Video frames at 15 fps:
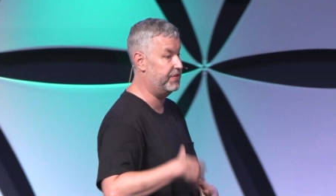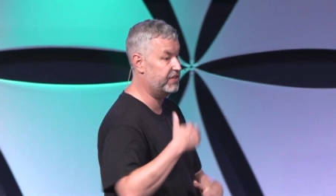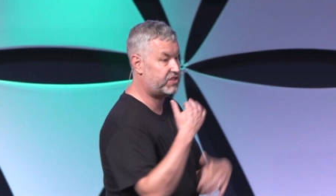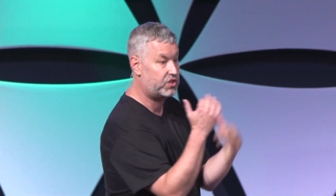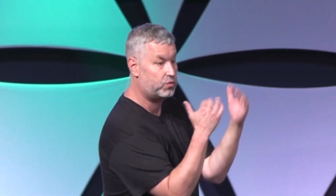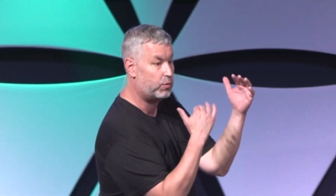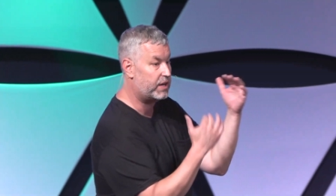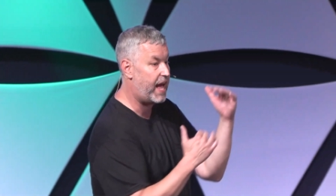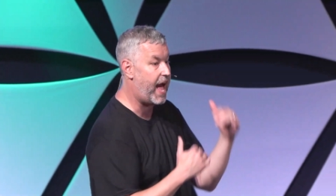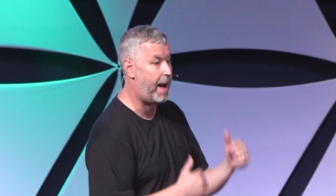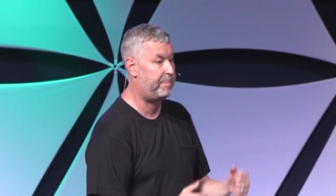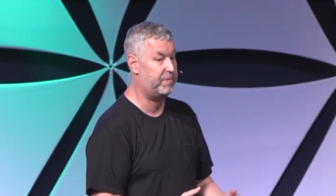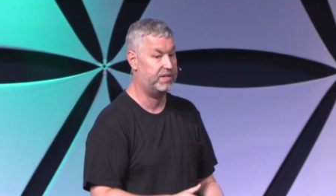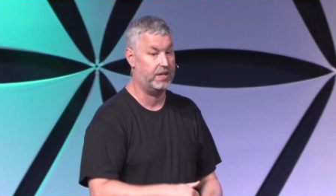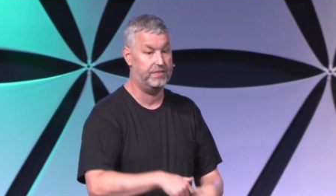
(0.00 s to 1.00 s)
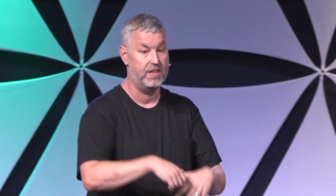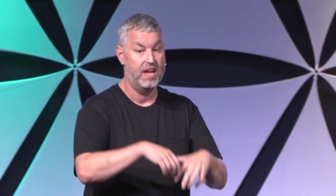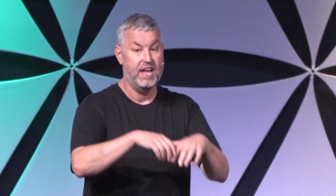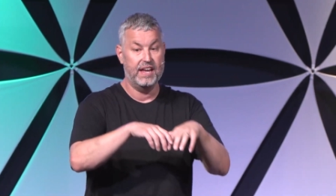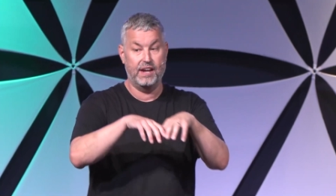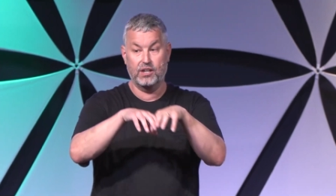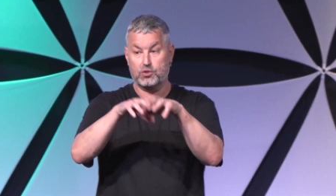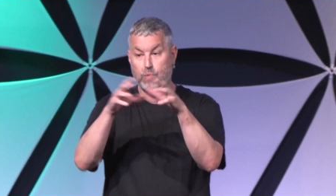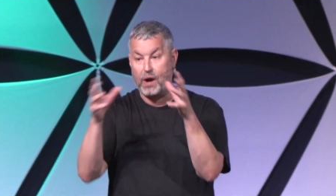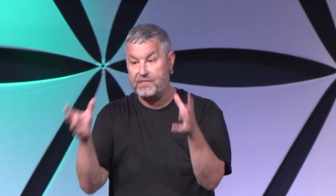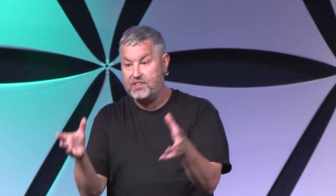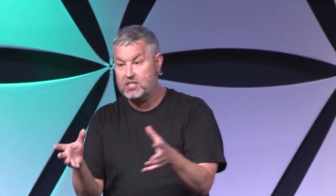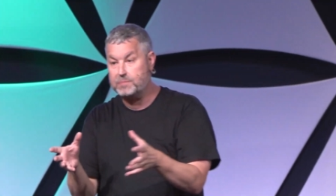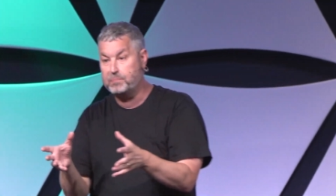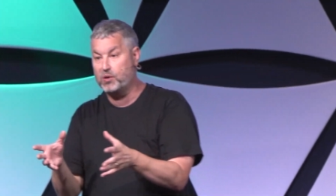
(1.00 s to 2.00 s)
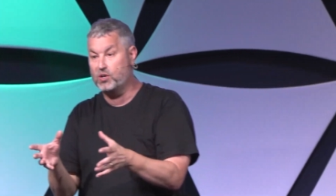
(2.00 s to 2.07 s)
and this is what happened, and here's why this